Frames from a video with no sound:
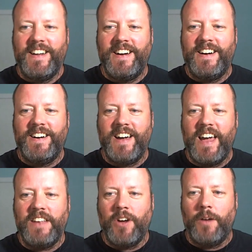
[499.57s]
Uh,
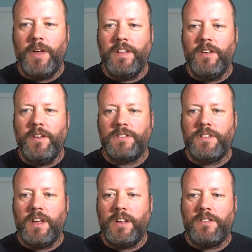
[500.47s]
and Tom Nathy notes
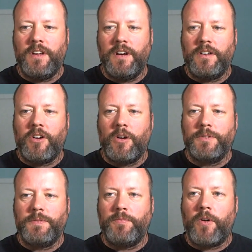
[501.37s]
that uh, Kerbal
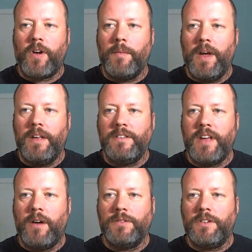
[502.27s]
Space Program and
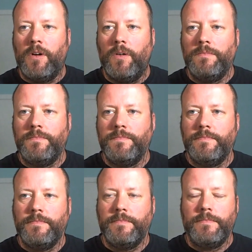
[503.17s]
Tau Zero.
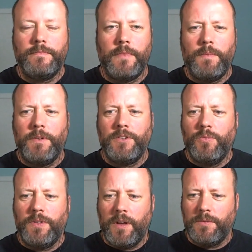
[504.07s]
I'm not sure
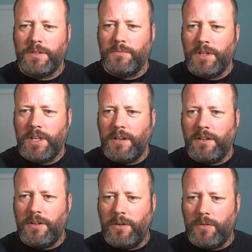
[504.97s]
what that was in
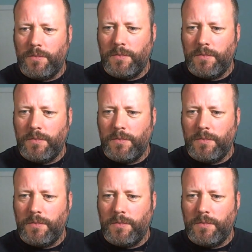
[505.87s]
related to.